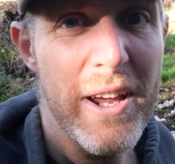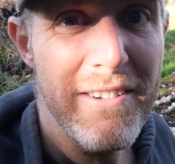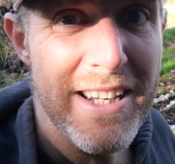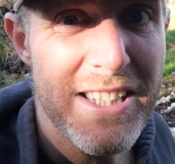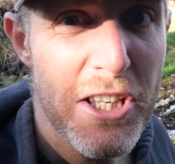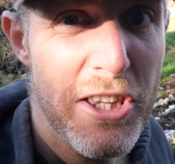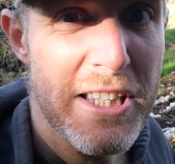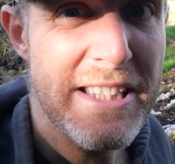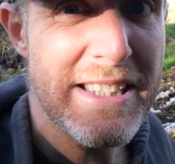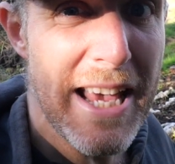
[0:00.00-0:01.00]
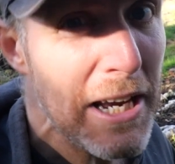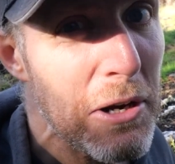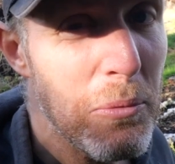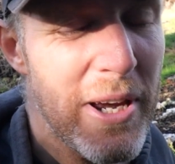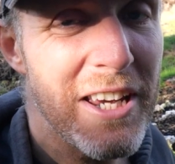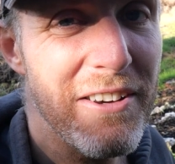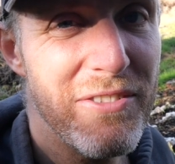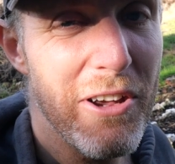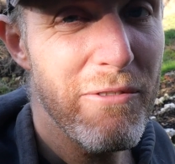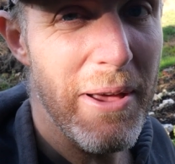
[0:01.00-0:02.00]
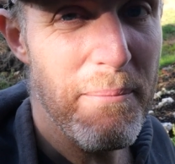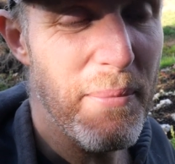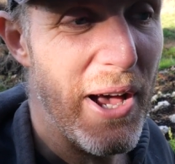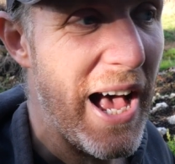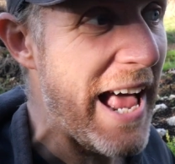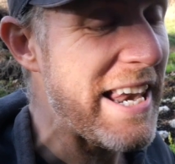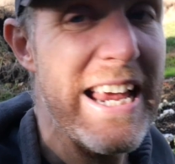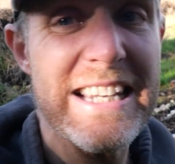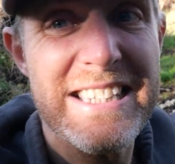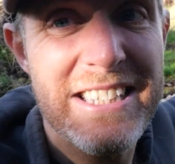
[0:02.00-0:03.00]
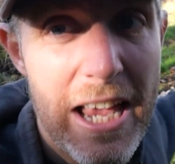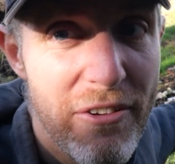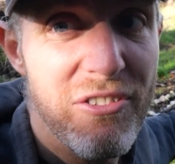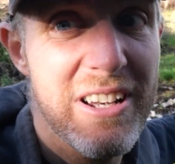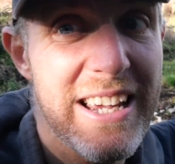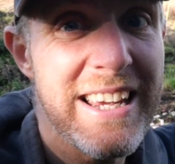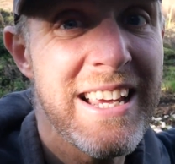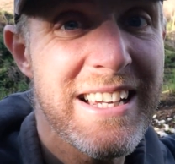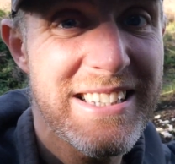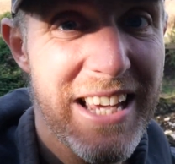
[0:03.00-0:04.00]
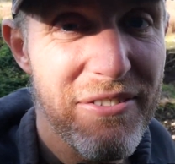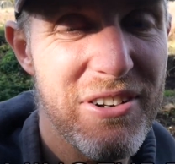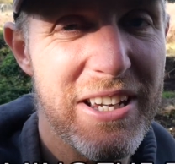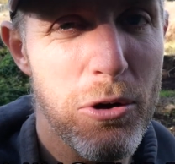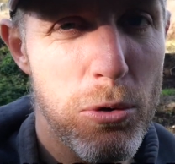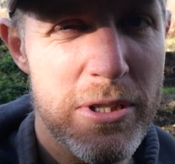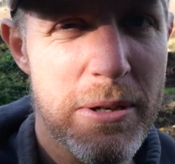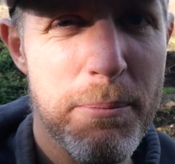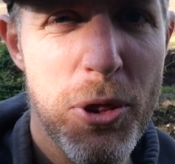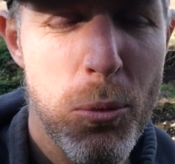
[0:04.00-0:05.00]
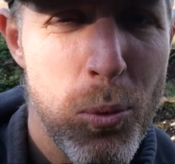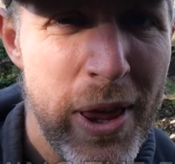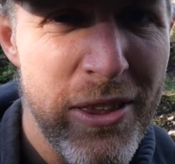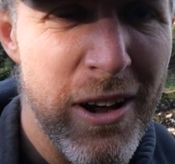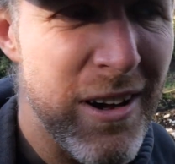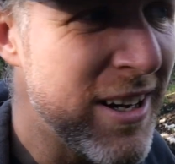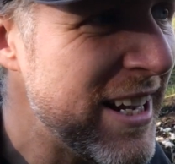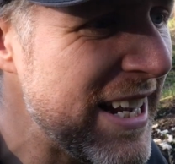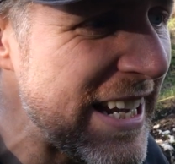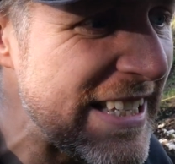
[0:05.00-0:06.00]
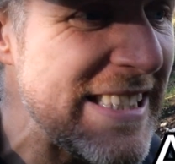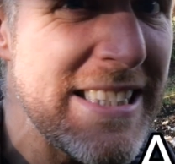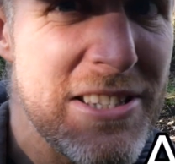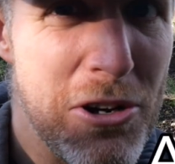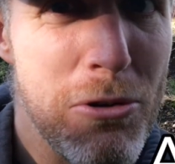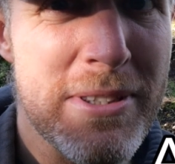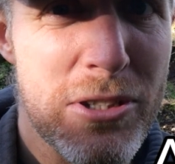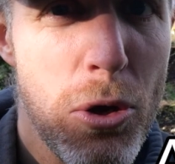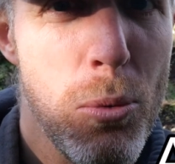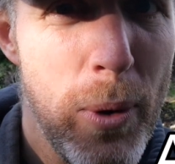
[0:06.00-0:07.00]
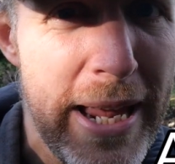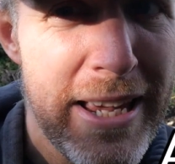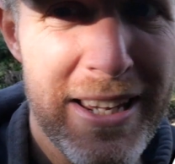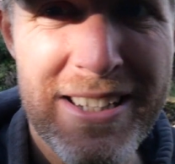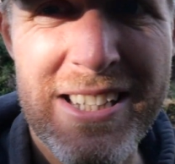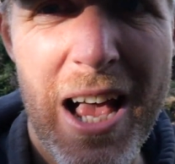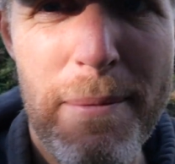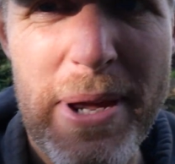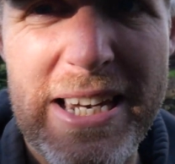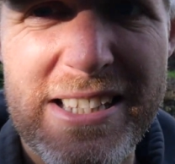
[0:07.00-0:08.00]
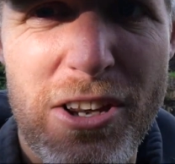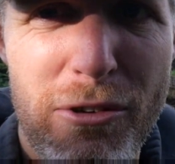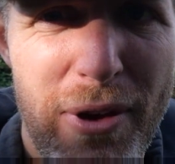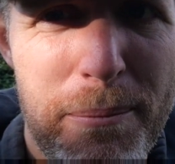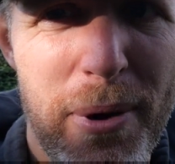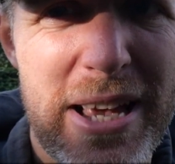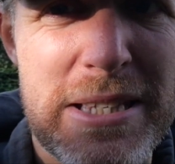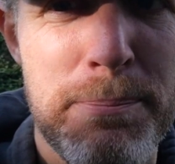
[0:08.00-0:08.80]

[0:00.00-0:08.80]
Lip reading: are into the second week of November and it's definitely autumn, but the weather is still so weird. I mean, it's November, it's a